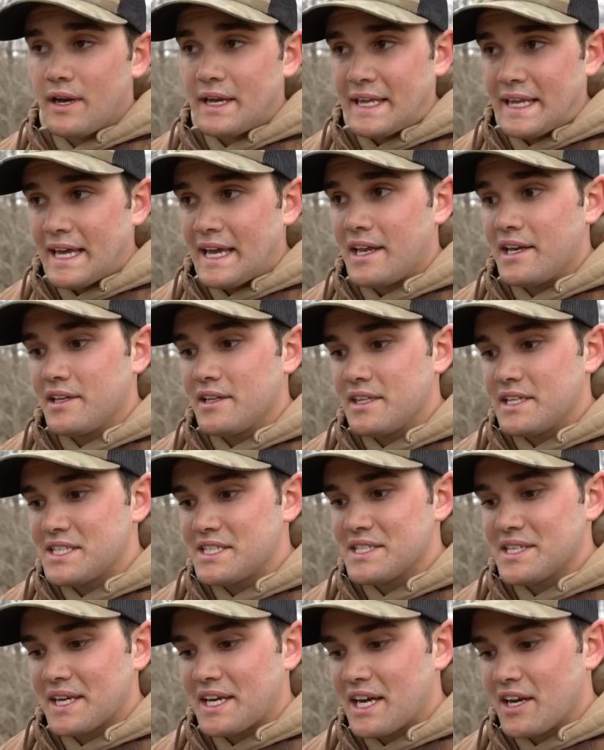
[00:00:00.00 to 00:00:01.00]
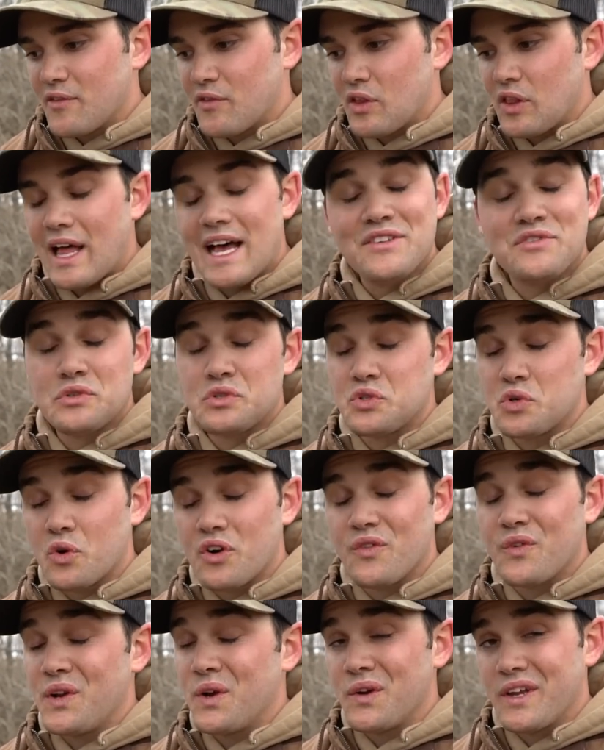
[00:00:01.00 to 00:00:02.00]
Again, this is like kind of the last
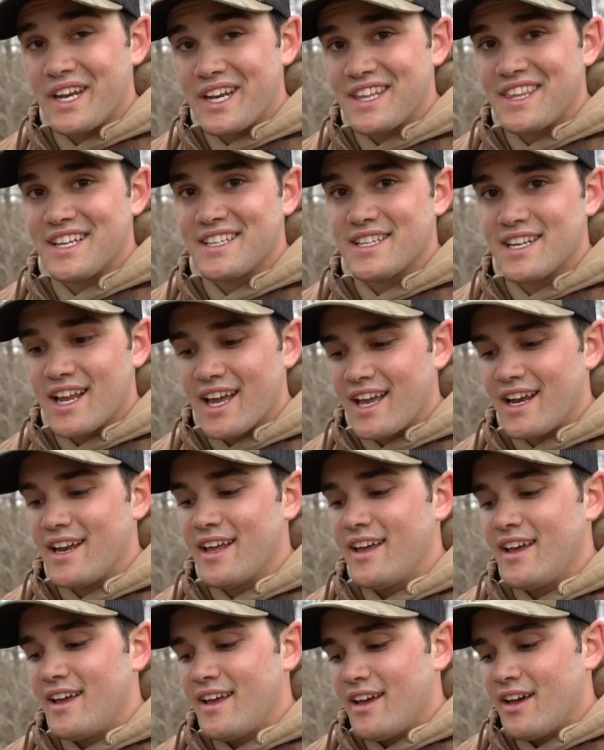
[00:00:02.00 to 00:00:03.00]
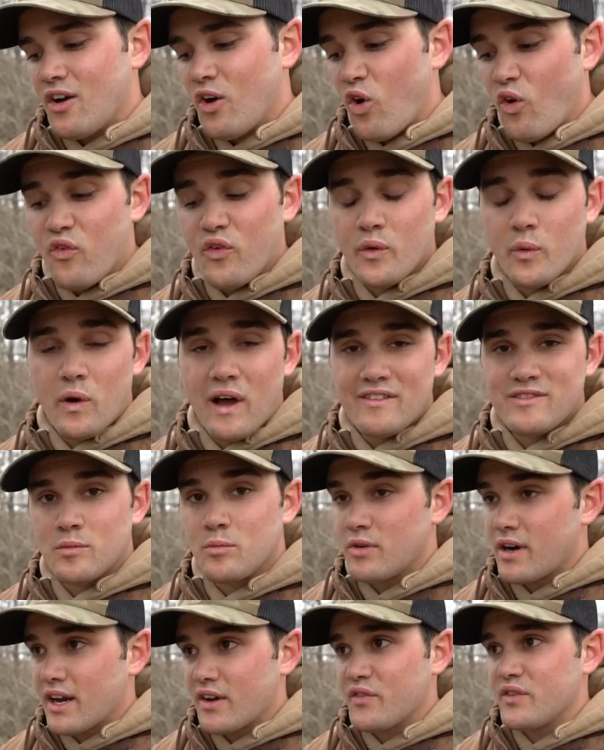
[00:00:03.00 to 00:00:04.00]
resort. If we don't get anything tonight, Hopefully we'll have some
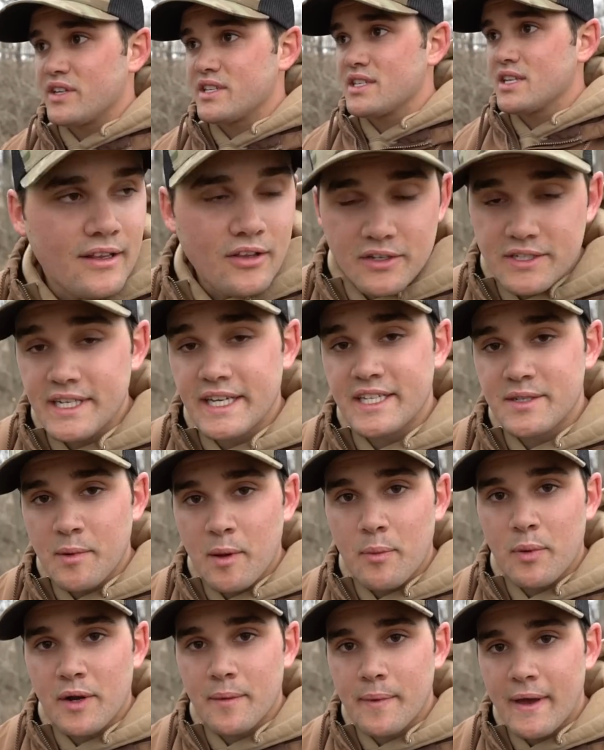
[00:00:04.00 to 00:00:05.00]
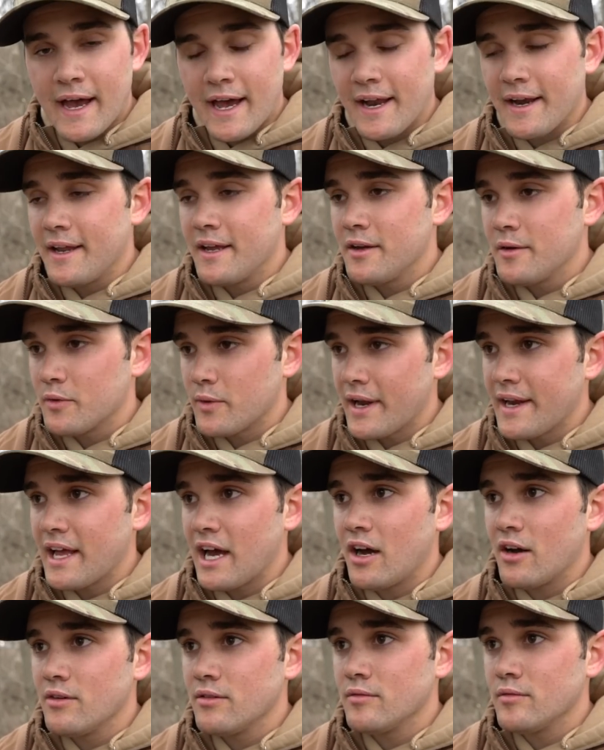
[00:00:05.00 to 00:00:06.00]
breakfast. Looks like it's gonna be pretty bad. Right
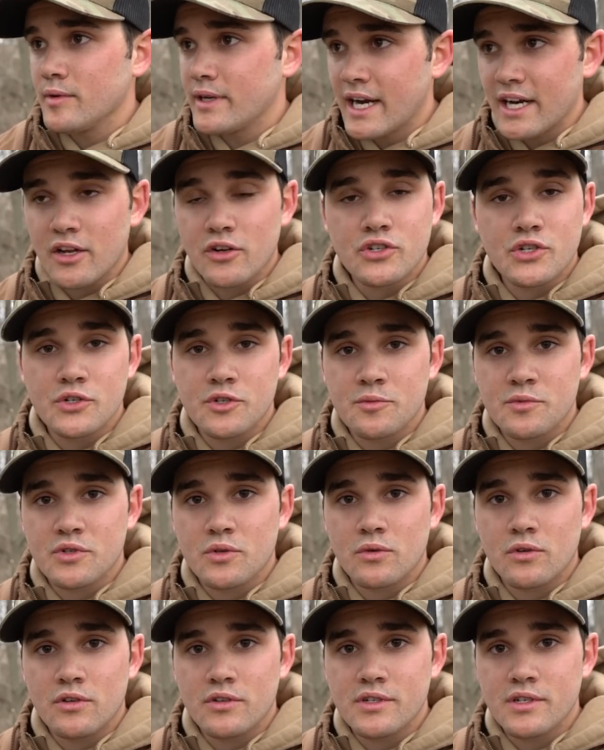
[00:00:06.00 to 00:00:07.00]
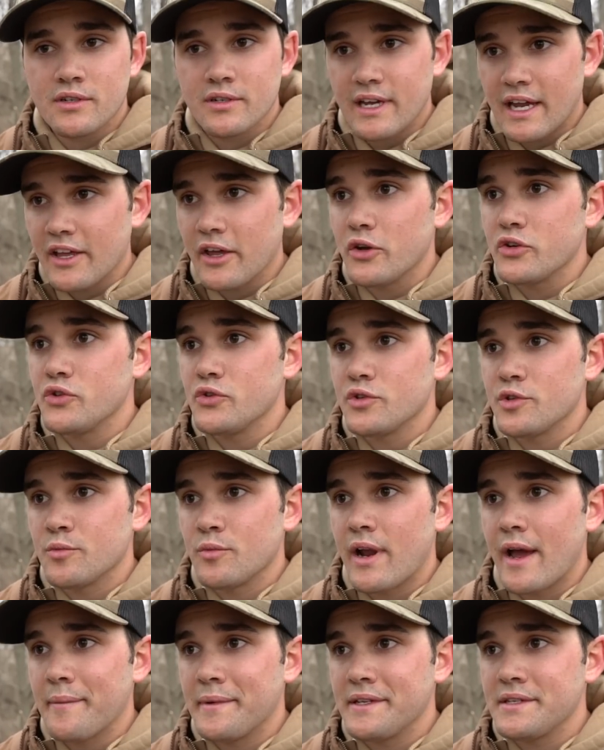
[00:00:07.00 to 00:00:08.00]
now, we gotta go shoot some squirrels, gotta go shoot some
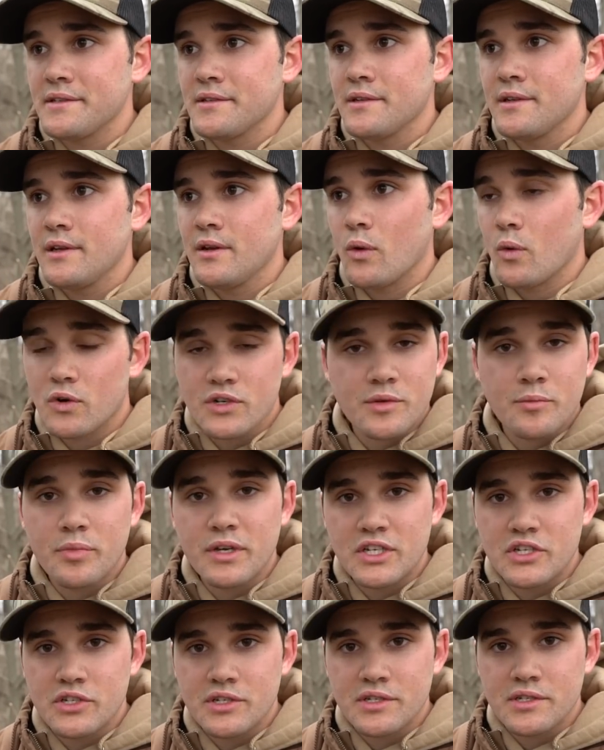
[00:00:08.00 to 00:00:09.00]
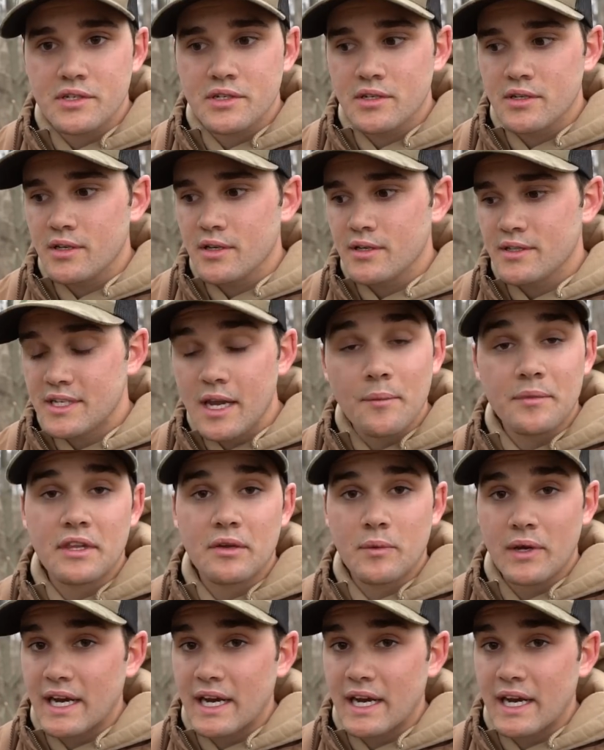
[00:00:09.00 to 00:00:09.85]
rabbits or some pigeons, something.